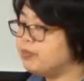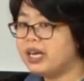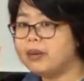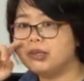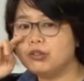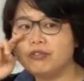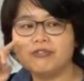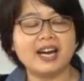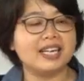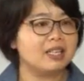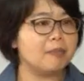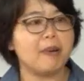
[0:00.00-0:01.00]
be able to
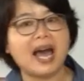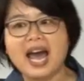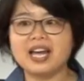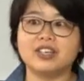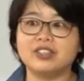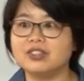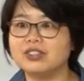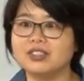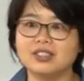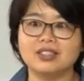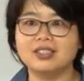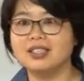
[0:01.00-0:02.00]
find the
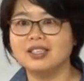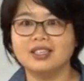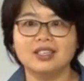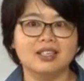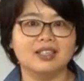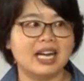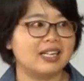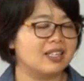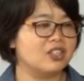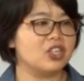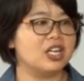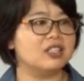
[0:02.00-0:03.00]
patterns. Like
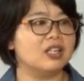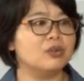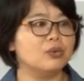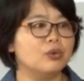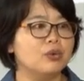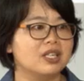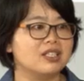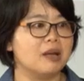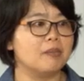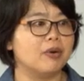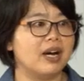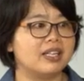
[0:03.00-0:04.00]
the Jason Wu
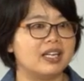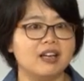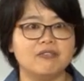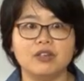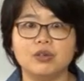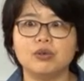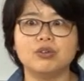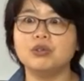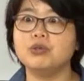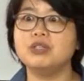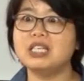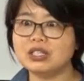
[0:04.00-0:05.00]
example I gave you.
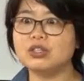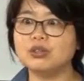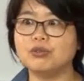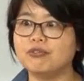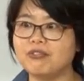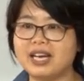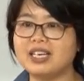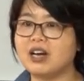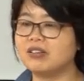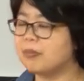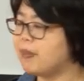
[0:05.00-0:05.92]
You need to find out the